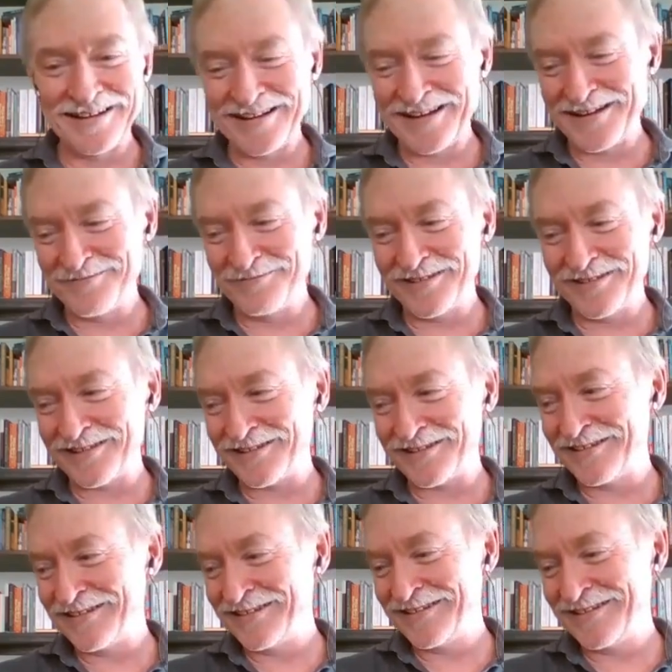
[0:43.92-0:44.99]
time.
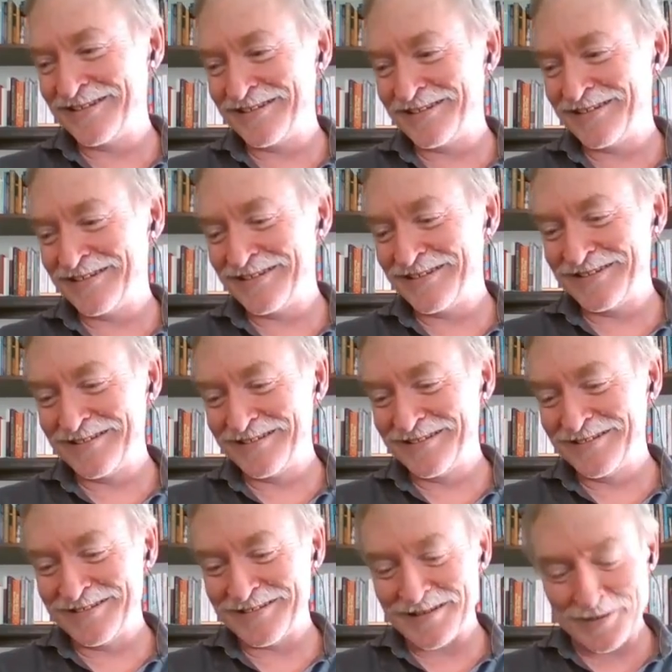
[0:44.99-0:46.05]
Yeah.
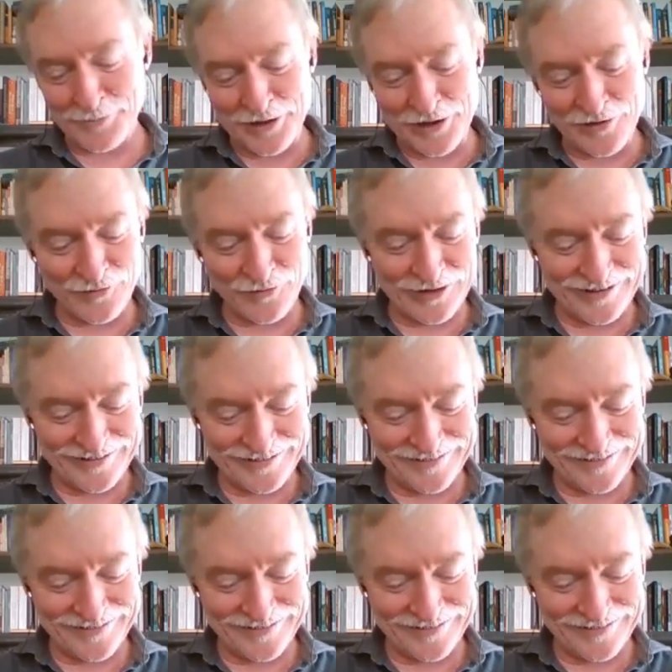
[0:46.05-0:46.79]
Um, I'm here for you.